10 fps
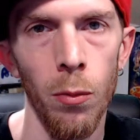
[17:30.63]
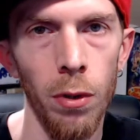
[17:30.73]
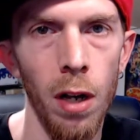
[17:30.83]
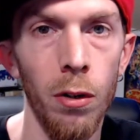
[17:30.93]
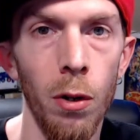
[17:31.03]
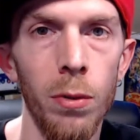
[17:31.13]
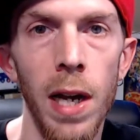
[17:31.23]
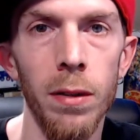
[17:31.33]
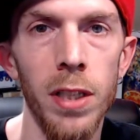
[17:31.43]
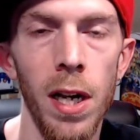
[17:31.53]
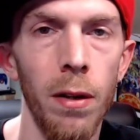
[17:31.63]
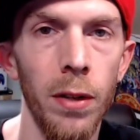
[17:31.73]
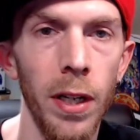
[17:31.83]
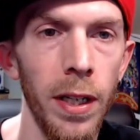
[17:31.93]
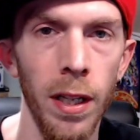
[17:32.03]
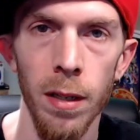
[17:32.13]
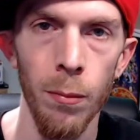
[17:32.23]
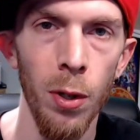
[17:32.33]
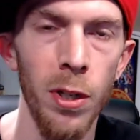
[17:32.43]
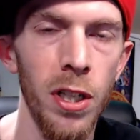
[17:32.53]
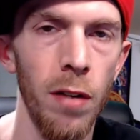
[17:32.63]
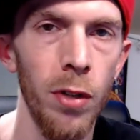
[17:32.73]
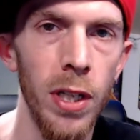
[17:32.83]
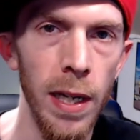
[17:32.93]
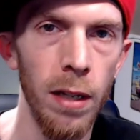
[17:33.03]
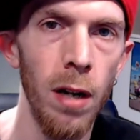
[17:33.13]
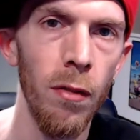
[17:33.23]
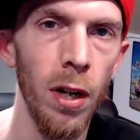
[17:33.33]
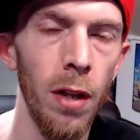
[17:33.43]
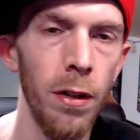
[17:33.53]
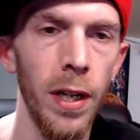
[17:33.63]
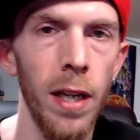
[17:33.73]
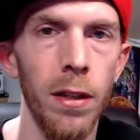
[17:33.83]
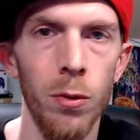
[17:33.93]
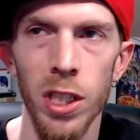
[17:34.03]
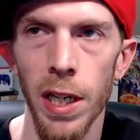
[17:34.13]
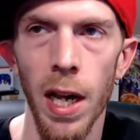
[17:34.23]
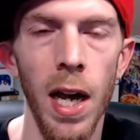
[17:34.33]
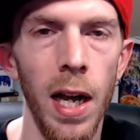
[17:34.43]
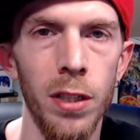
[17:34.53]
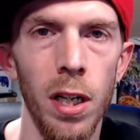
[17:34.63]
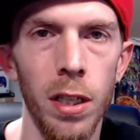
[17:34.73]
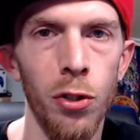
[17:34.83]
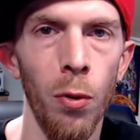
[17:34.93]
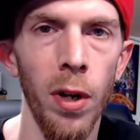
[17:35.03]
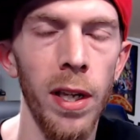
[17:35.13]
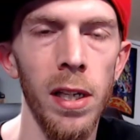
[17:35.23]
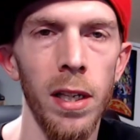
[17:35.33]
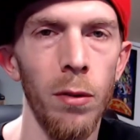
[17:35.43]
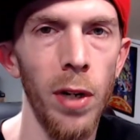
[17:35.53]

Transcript: we'd all go downtown like pretty much every day or every other day. There was like a hot dog joint.